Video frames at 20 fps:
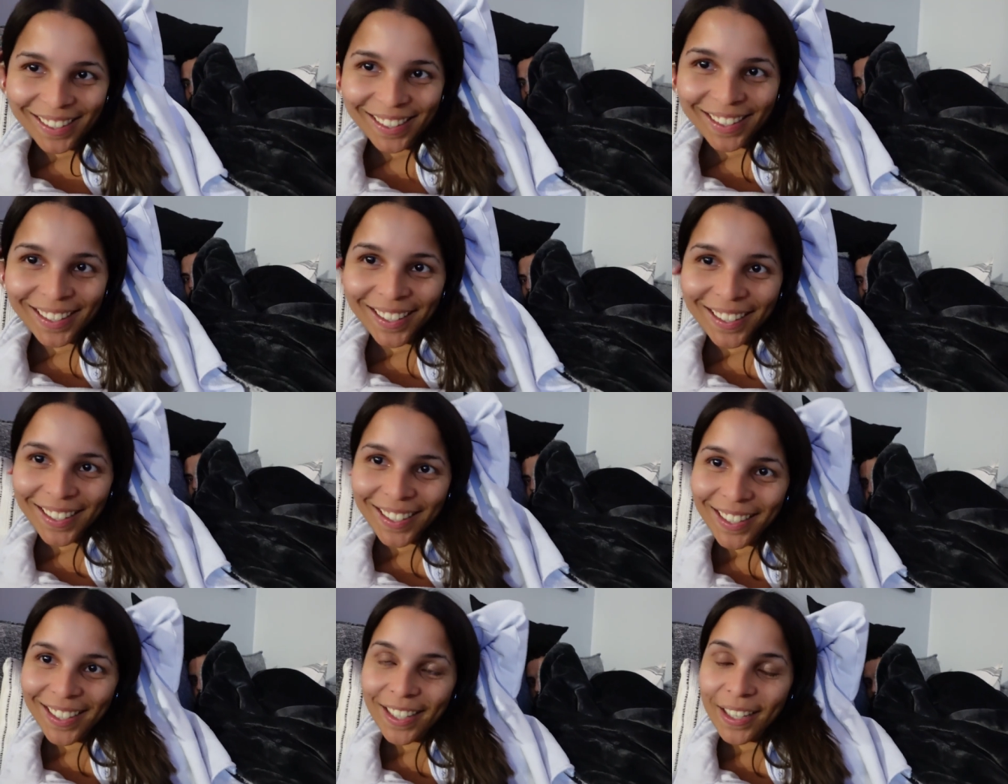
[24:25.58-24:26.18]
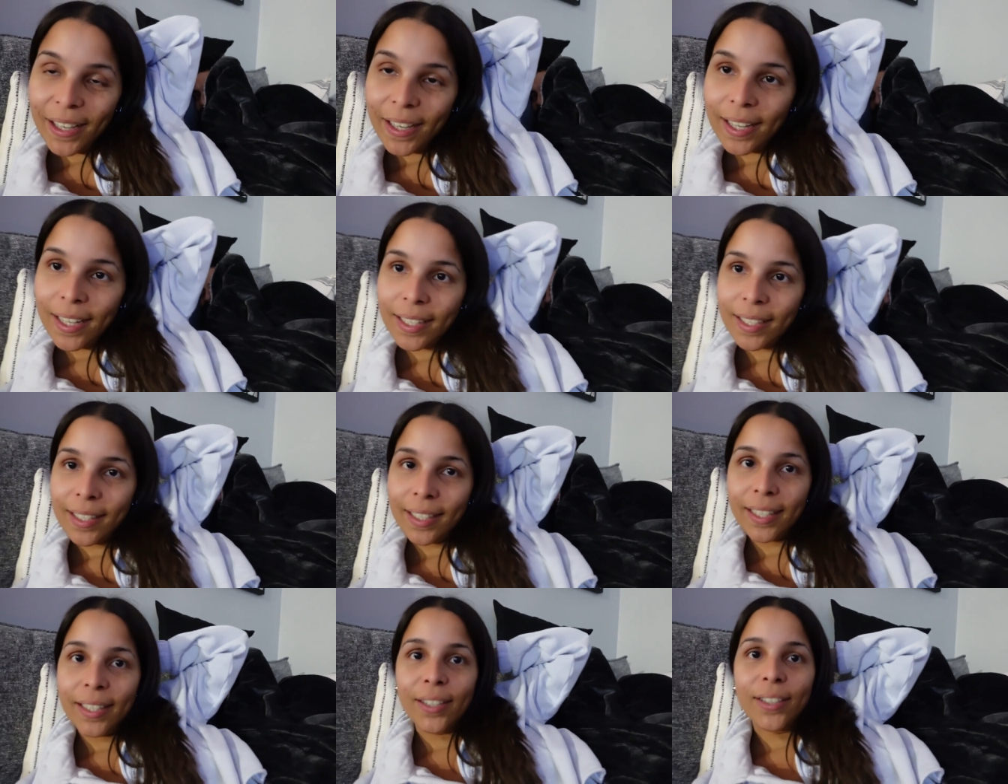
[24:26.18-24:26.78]
lazy.
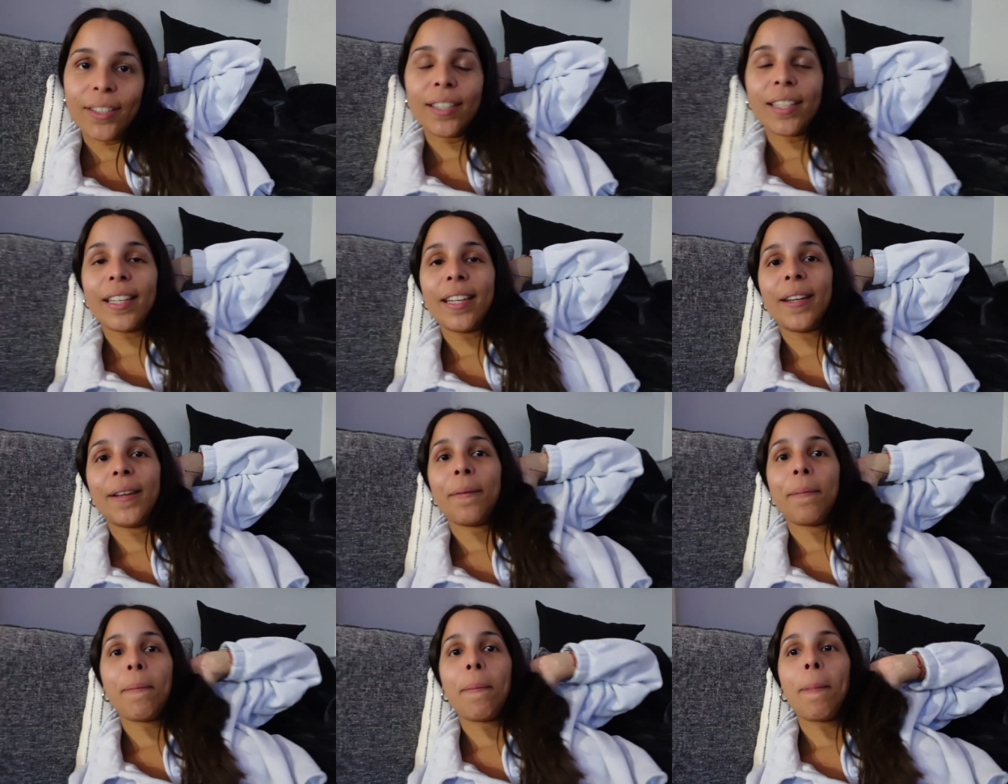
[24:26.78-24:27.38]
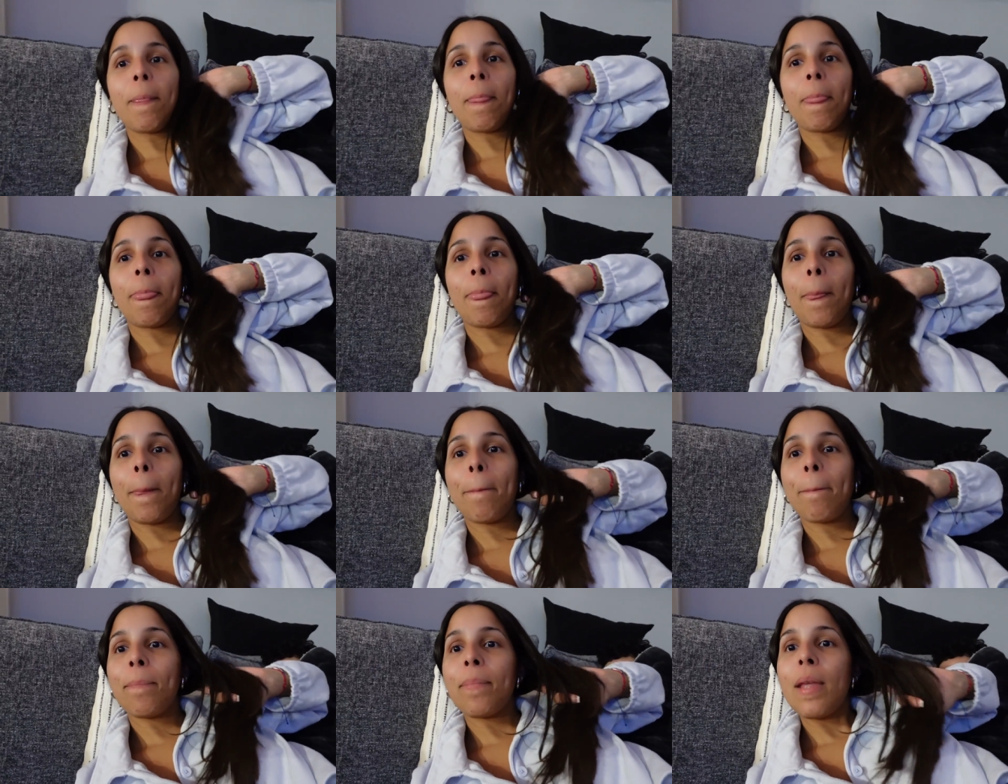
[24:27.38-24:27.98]
Clearly.
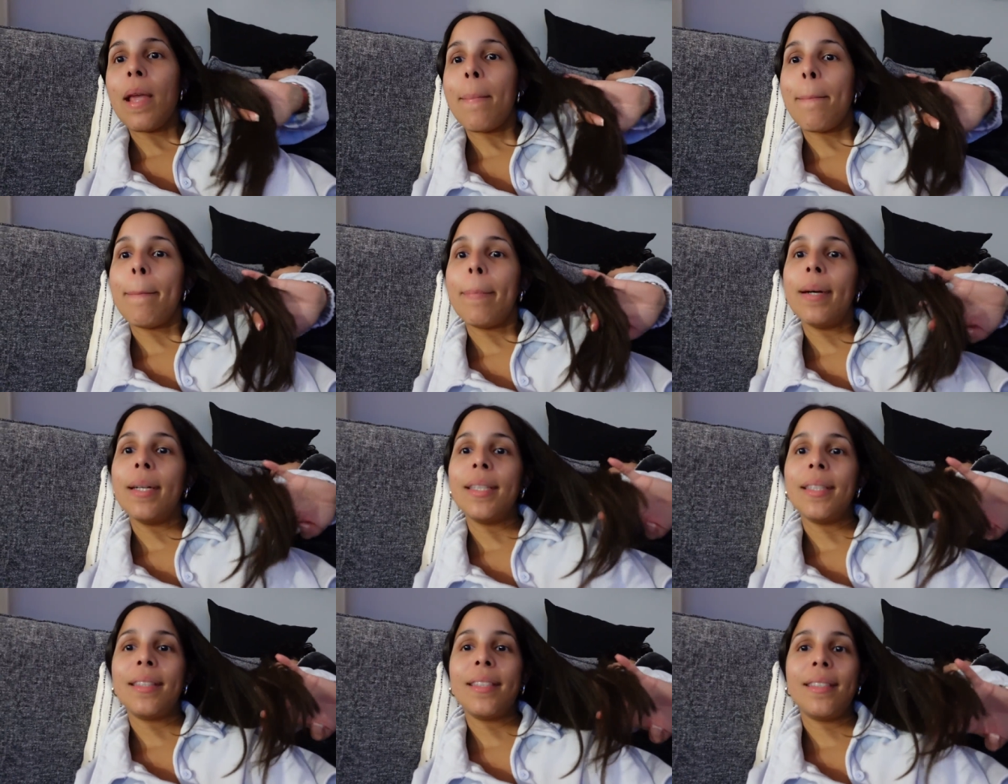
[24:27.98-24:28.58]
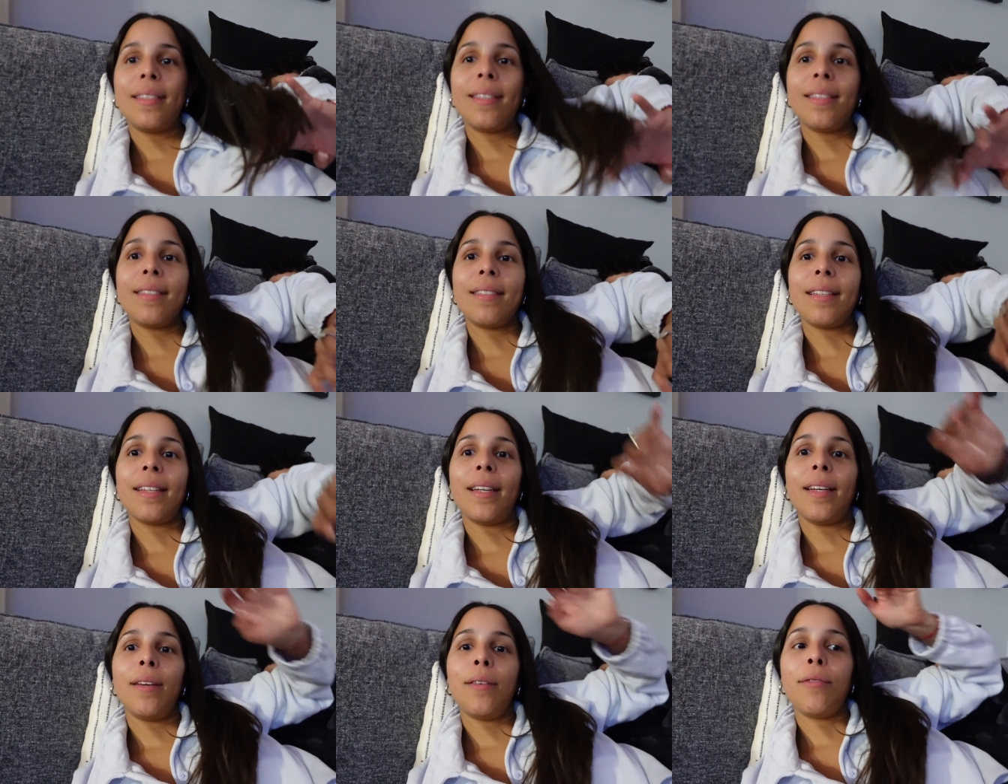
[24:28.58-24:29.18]
But this is
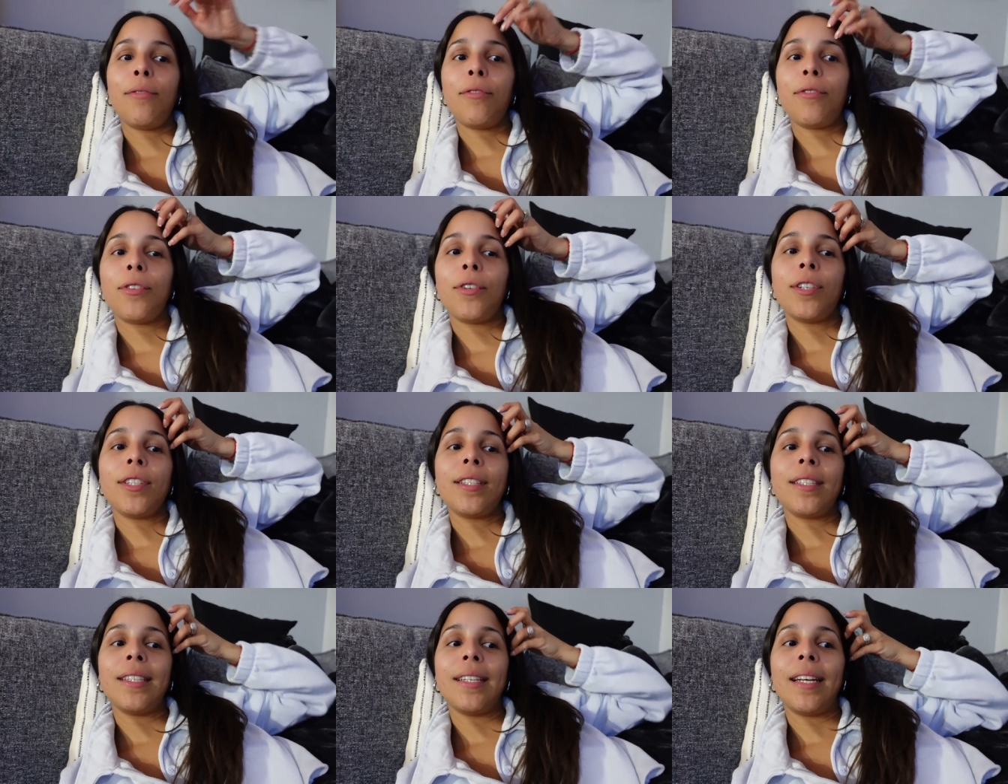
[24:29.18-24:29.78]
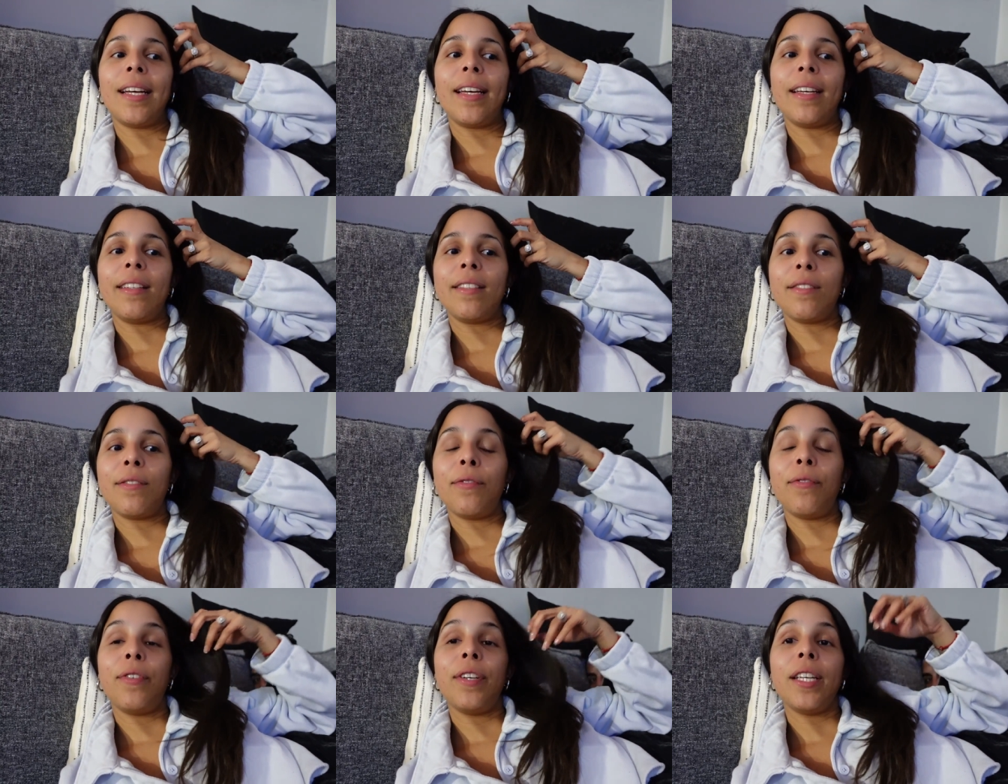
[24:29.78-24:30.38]
it for
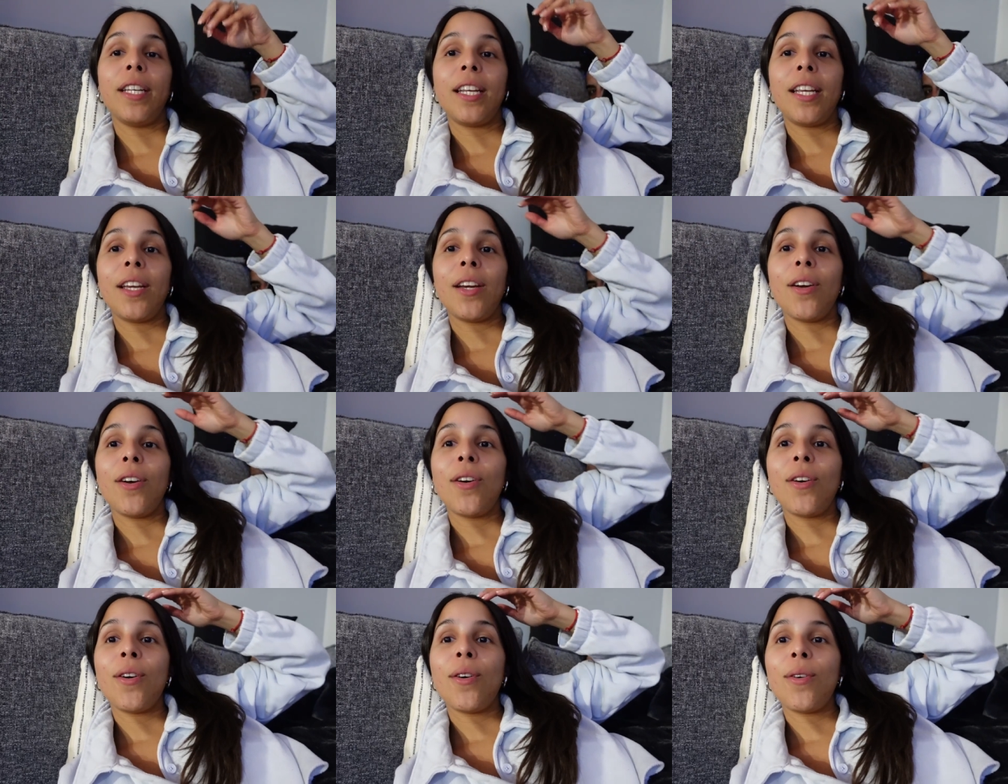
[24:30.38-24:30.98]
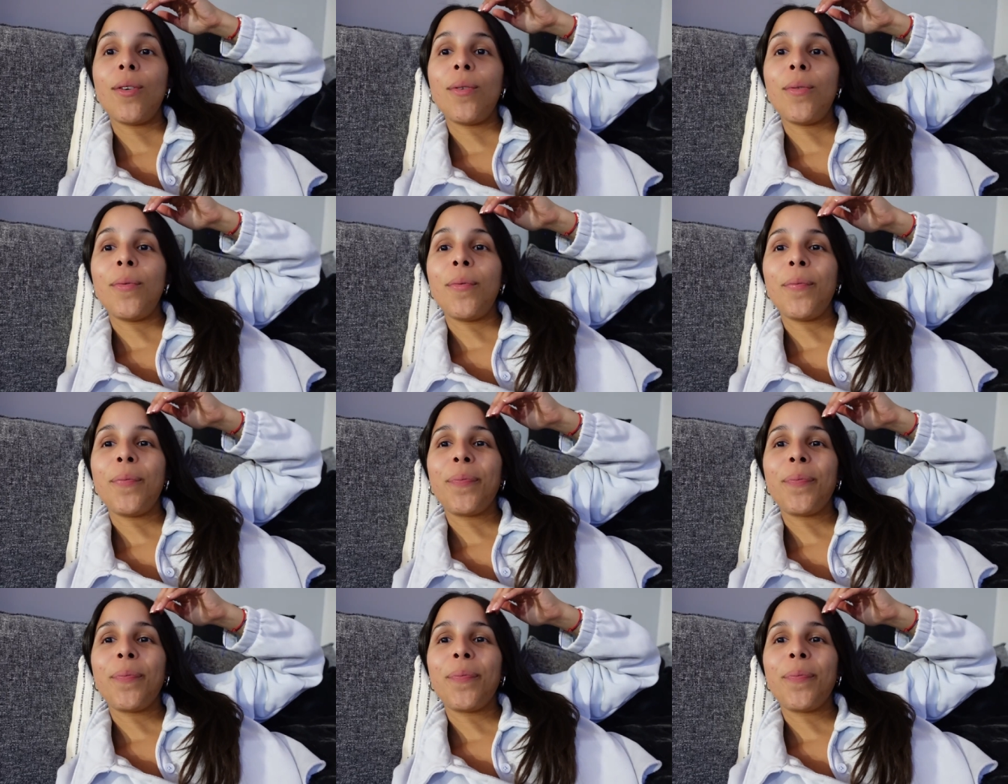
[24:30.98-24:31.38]
today's video.